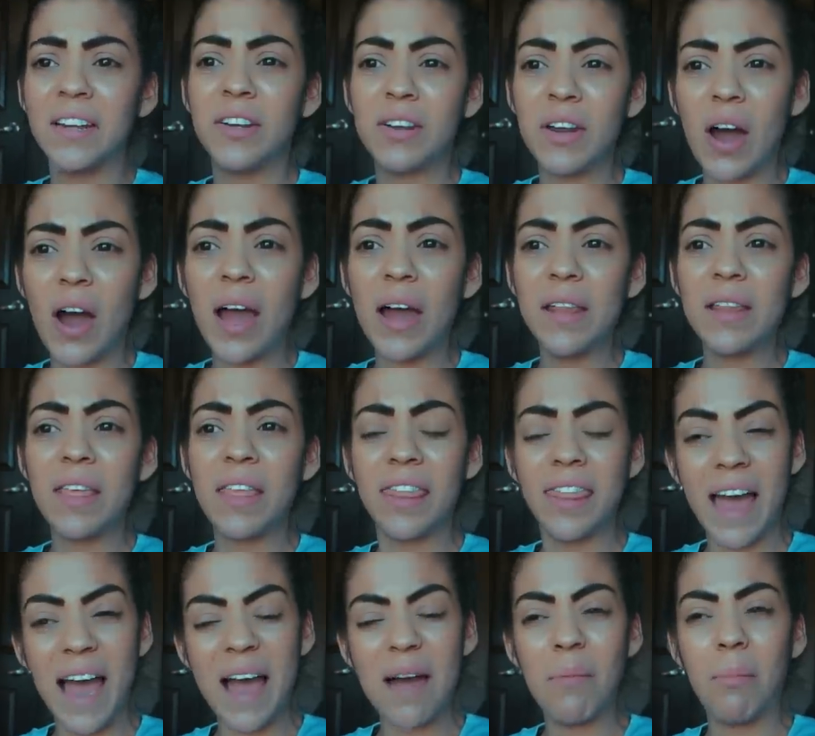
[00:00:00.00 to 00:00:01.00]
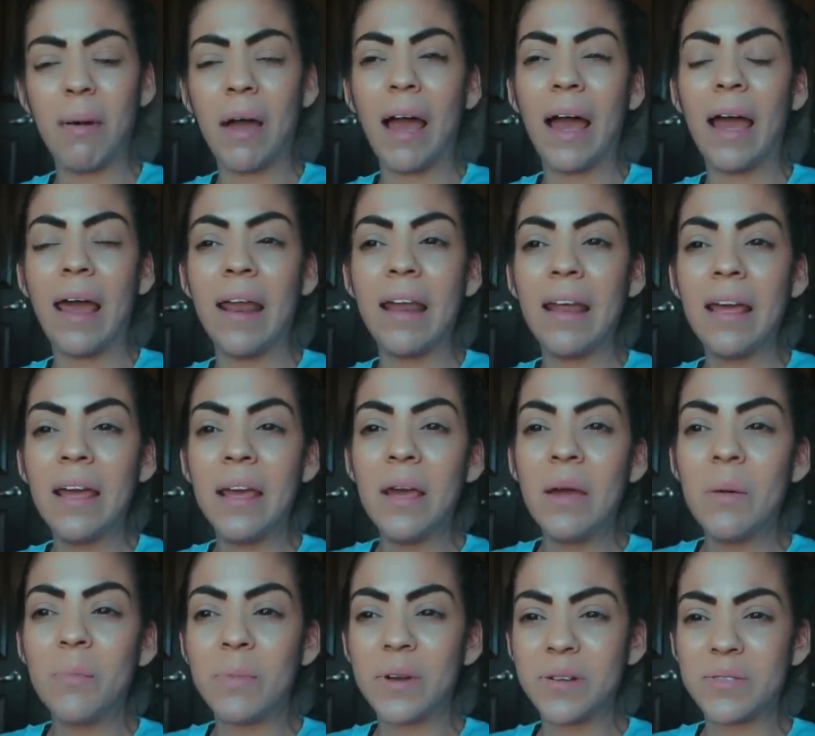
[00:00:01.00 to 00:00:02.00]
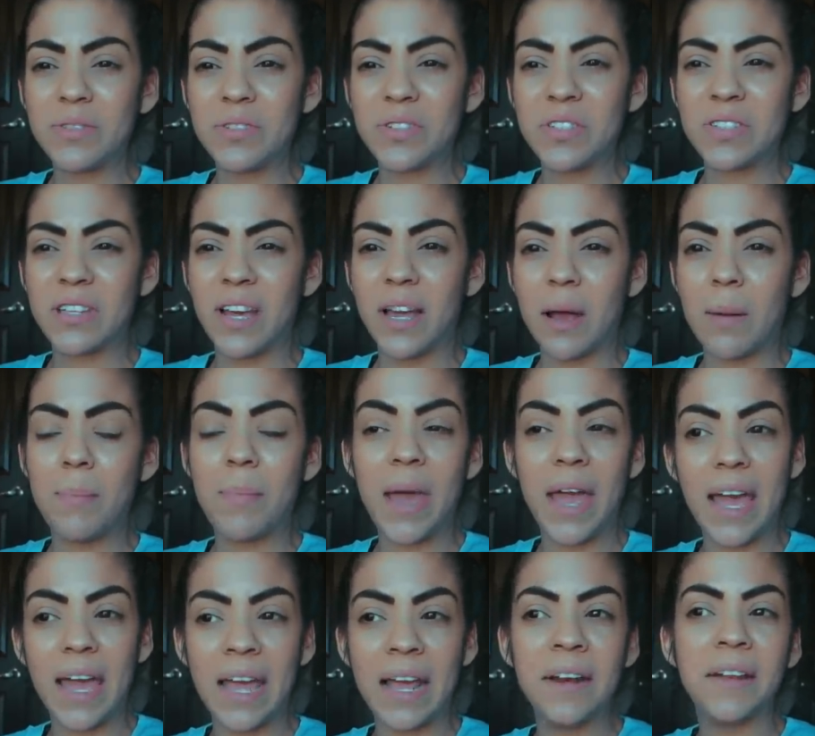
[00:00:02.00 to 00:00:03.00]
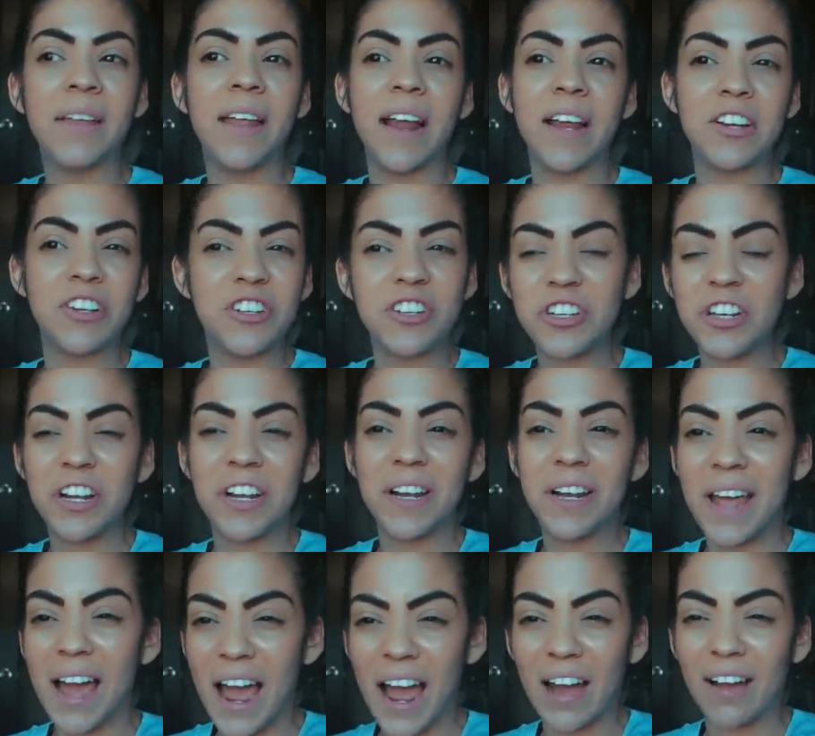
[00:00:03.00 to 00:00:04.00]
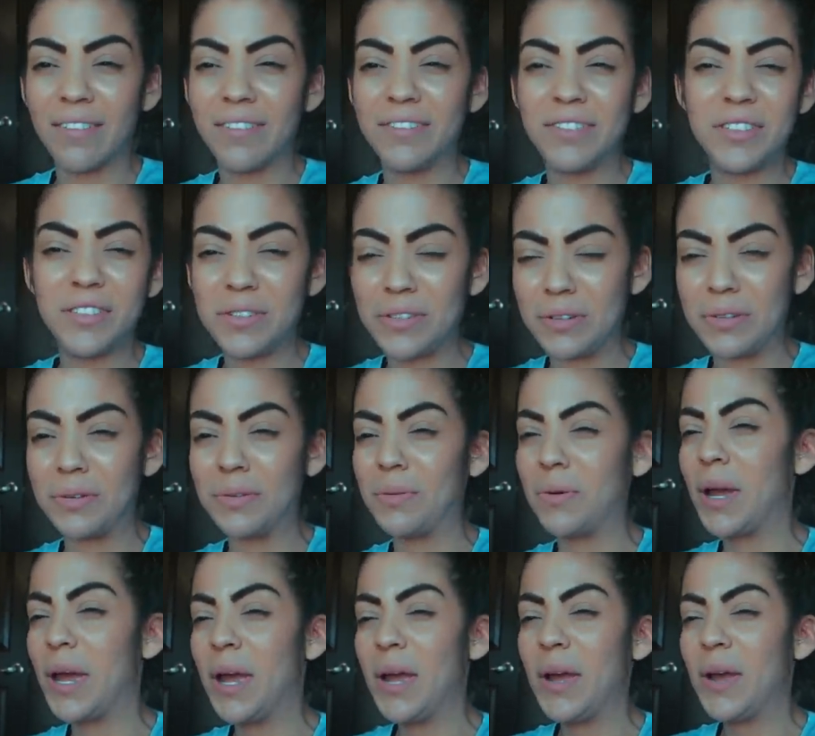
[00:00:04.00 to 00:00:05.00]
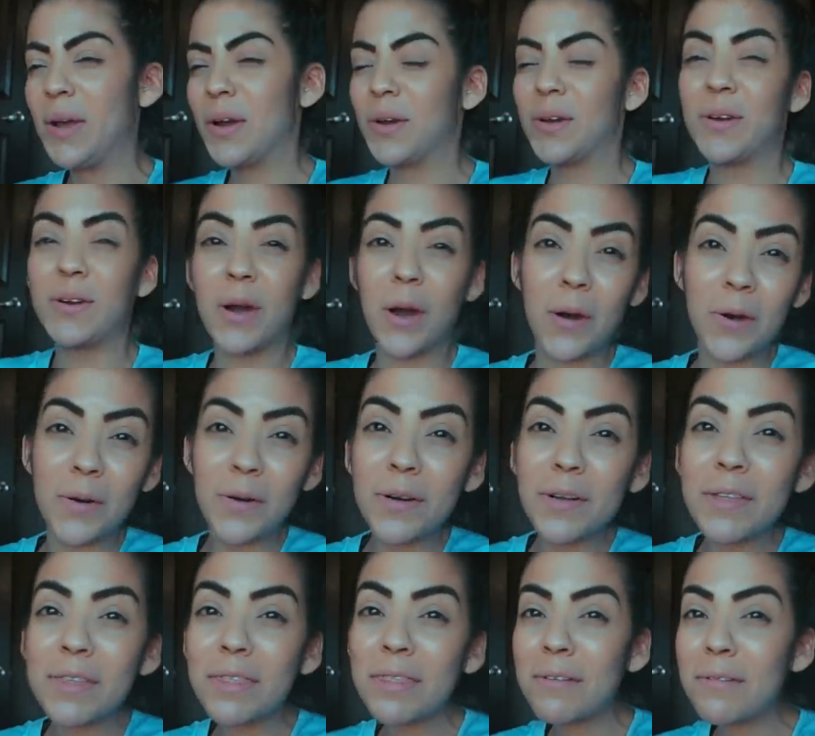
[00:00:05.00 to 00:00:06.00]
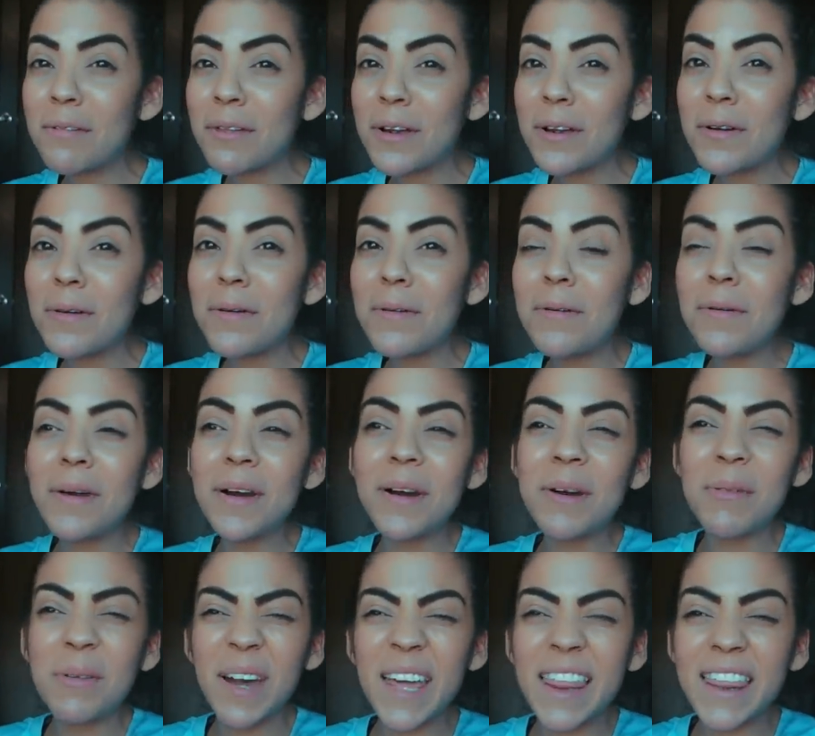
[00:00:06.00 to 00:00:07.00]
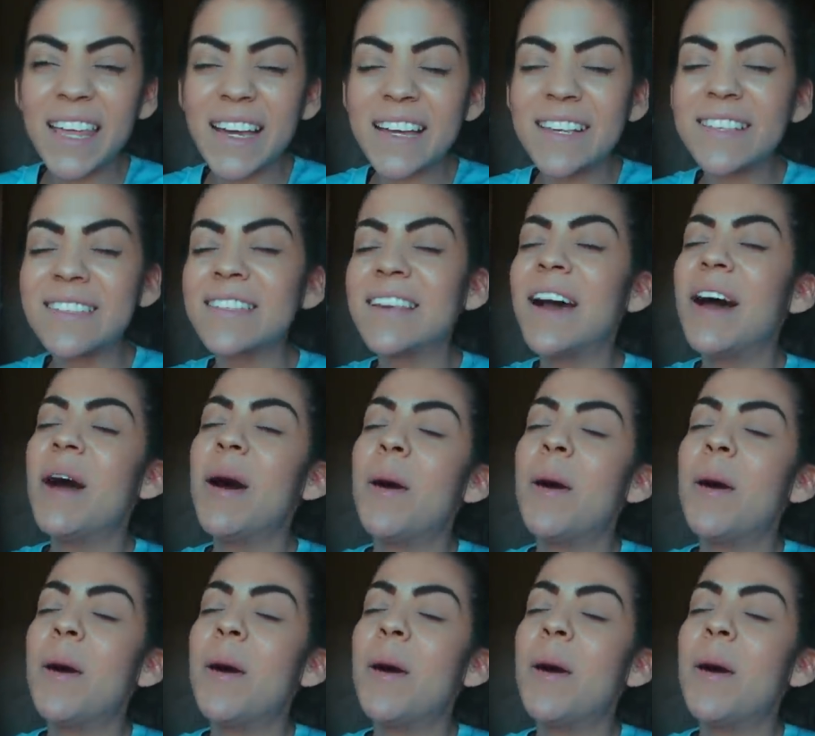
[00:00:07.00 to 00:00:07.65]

not that bad, but it was just like a pain that I shouldn't have to go through with this.